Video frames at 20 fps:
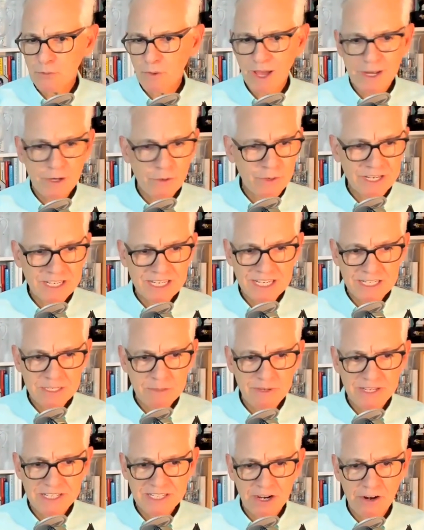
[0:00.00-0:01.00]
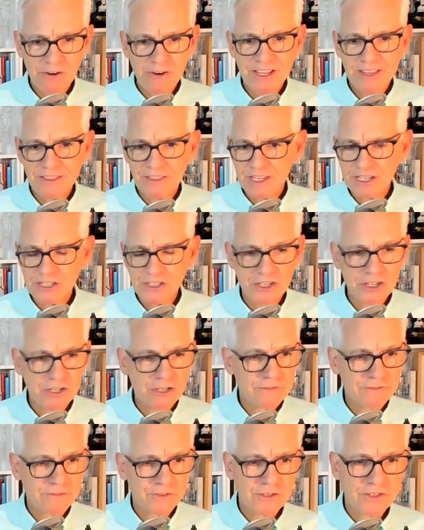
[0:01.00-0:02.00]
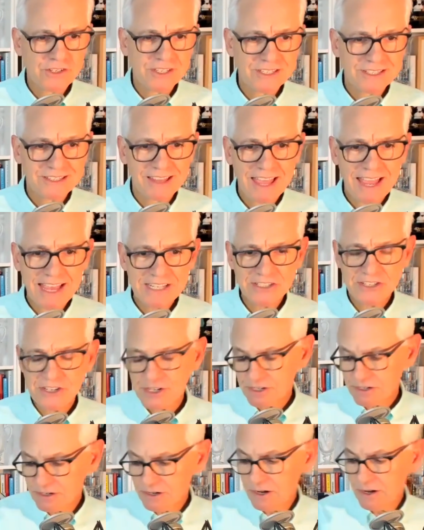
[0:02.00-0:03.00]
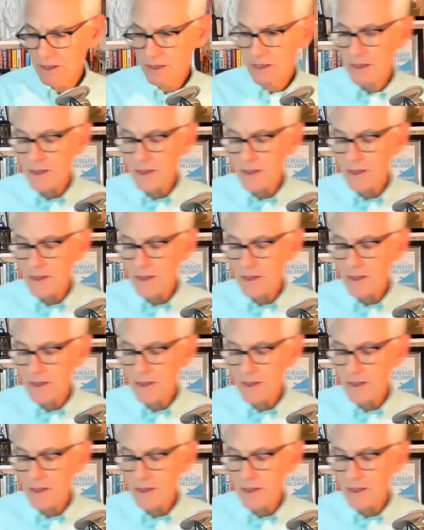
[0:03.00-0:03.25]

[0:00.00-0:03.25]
Why do we need to be daring this year versus last year?